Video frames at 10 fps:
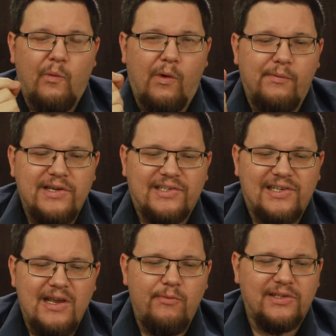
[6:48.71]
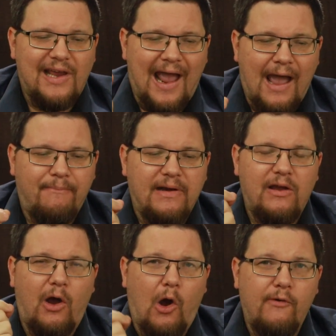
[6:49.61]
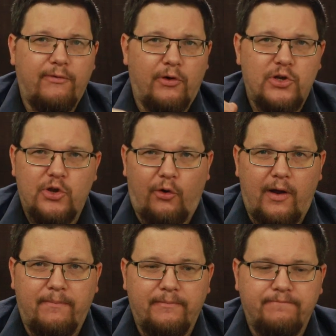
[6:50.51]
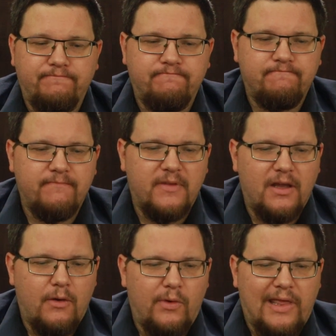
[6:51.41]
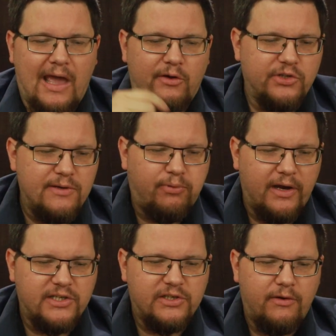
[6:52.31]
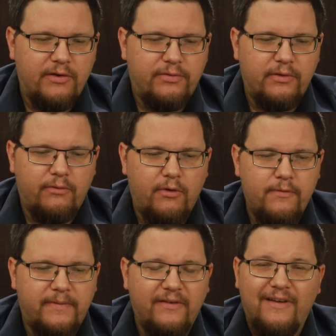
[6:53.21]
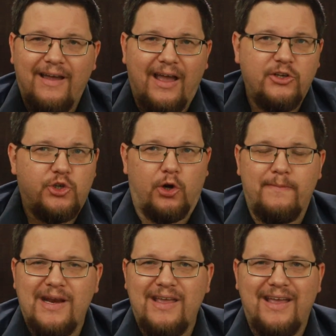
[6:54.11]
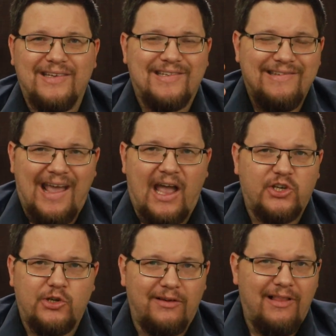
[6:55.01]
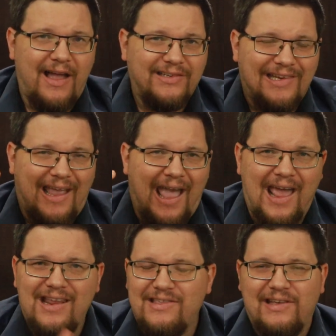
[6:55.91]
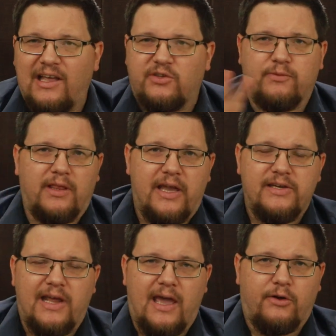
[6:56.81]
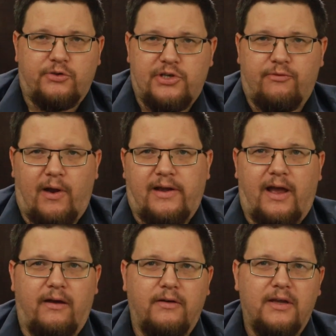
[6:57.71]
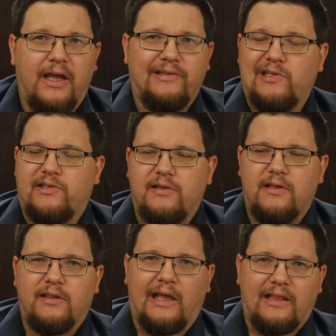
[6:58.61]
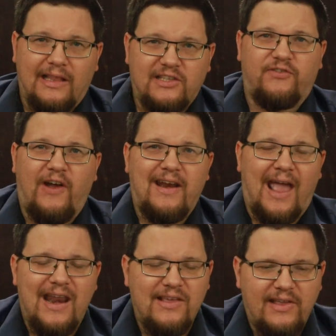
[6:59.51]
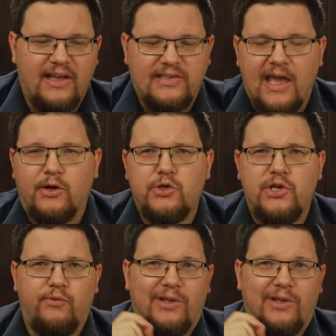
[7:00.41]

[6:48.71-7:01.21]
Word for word: When we see what's happening over in Europe, with energy prices going through the roof, Germany is nationalizing anything that's related to energy right now. It just like, let's find anything that's energy